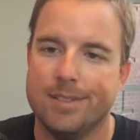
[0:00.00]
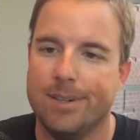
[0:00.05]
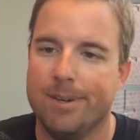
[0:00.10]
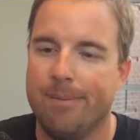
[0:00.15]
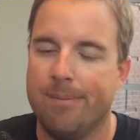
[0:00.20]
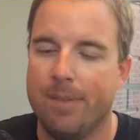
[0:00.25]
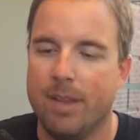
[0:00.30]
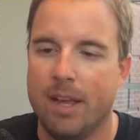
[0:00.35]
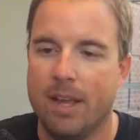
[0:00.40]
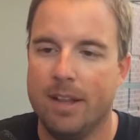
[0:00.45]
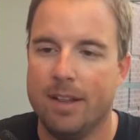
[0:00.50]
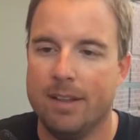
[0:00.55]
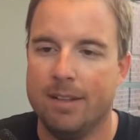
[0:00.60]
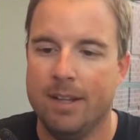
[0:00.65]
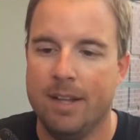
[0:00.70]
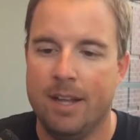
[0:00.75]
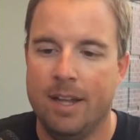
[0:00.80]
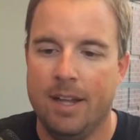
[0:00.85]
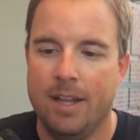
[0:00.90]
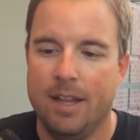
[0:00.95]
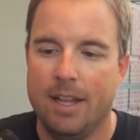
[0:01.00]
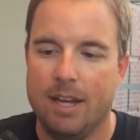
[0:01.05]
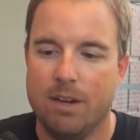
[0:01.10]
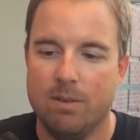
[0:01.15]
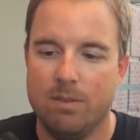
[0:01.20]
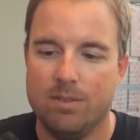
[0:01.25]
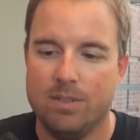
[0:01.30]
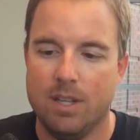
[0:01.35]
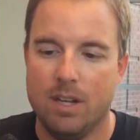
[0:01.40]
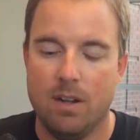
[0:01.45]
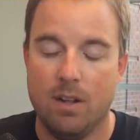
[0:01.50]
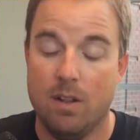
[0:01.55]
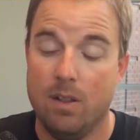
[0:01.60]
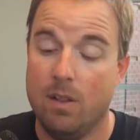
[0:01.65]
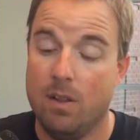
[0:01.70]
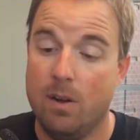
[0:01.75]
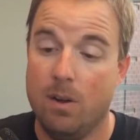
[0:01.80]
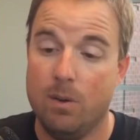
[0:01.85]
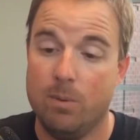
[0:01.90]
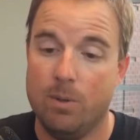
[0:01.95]
So, hey, like we said all
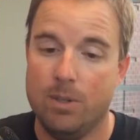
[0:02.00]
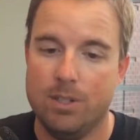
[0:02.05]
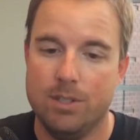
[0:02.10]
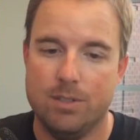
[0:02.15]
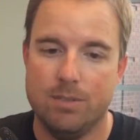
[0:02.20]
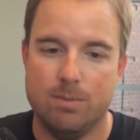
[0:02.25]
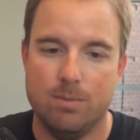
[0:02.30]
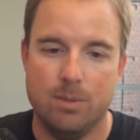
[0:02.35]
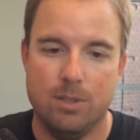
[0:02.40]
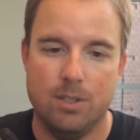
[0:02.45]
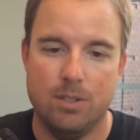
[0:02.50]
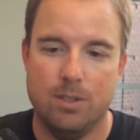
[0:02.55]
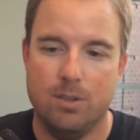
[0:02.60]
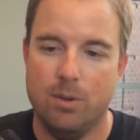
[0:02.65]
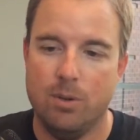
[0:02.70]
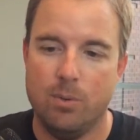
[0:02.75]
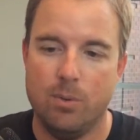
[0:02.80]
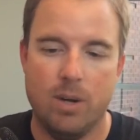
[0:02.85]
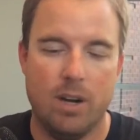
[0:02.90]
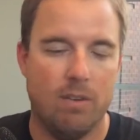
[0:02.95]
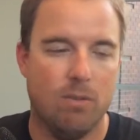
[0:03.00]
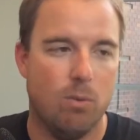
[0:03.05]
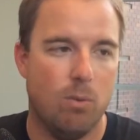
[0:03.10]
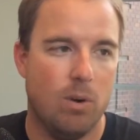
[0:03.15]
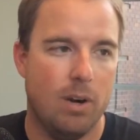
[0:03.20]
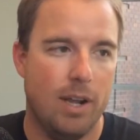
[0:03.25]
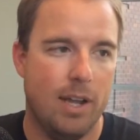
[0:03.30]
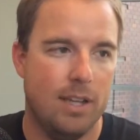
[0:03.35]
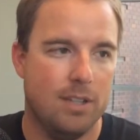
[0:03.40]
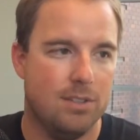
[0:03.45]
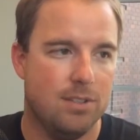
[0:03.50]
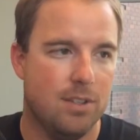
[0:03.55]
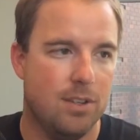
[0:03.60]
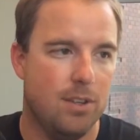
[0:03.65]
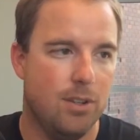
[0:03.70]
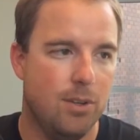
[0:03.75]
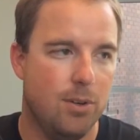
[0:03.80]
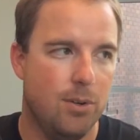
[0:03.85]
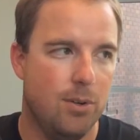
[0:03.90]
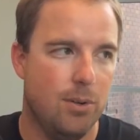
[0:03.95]
along, we're just doing whatever we're asked to do,